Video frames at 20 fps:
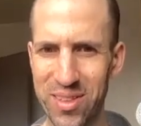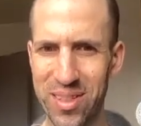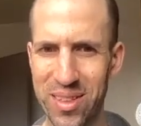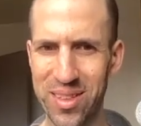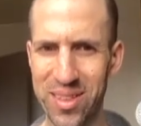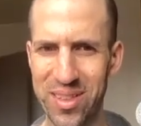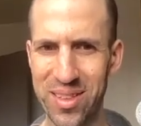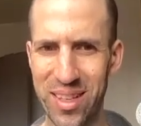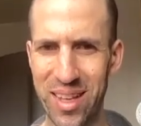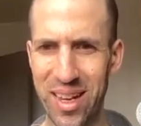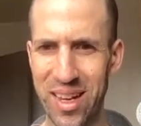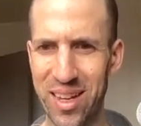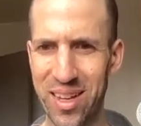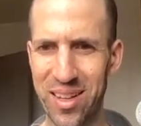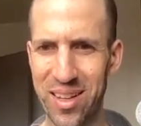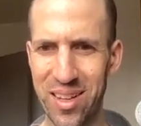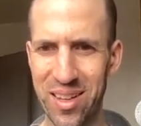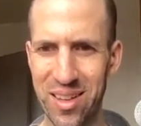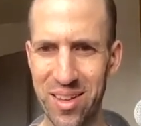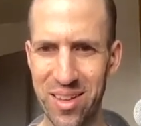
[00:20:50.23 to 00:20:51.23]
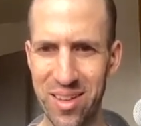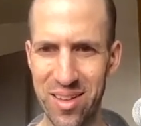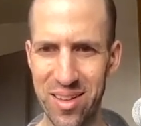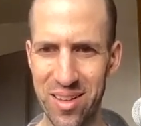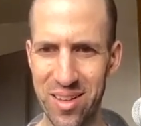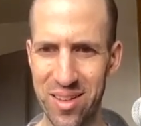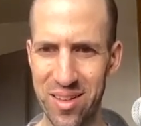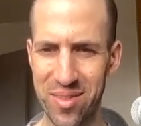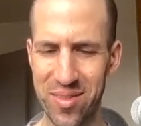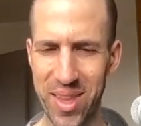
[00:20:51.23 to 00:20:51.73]
This is like
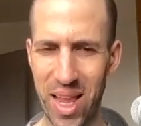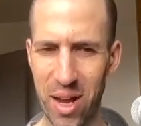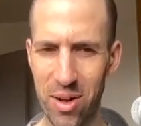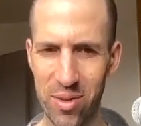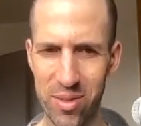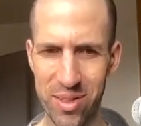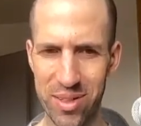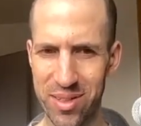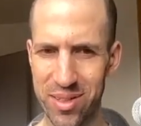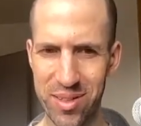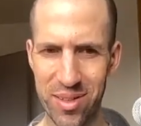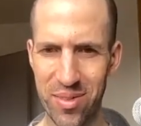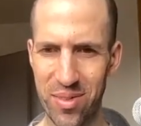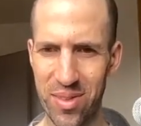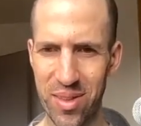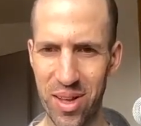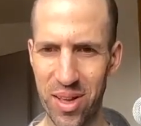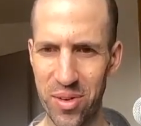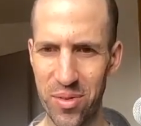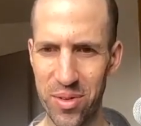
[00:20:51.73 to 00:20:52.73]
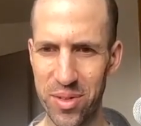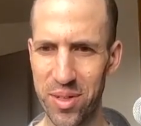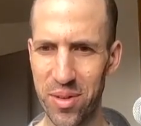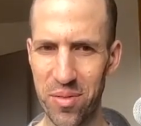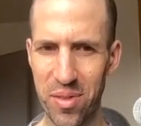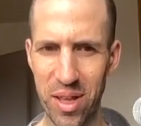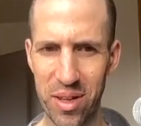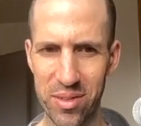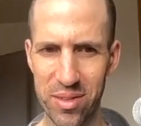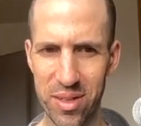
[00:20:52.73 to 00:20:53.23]
thousands and hundreds of
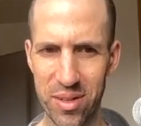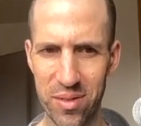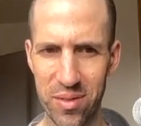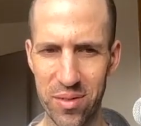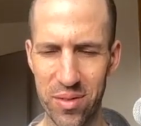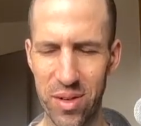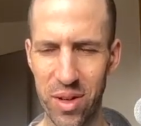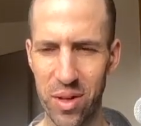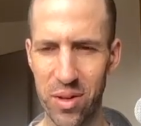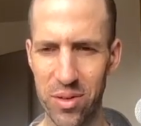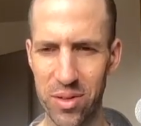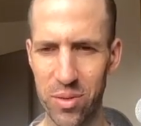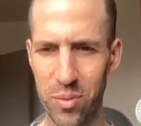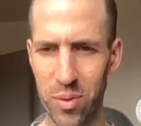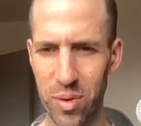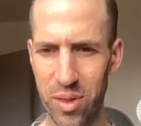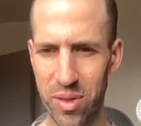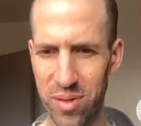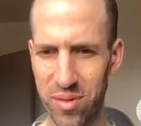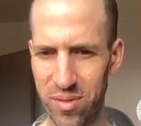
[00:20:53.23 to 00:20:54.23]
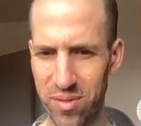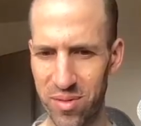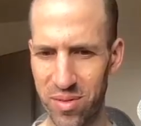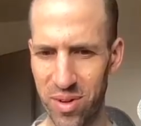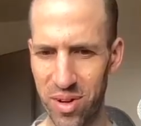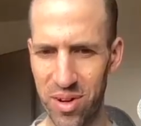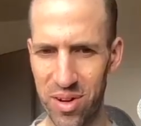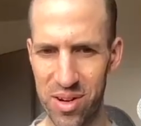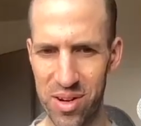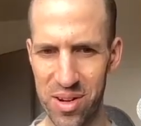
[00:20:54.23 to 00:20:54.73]
thousands of dollars worth of
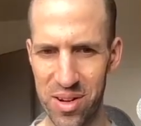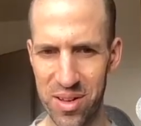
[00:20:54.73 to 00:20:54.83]
art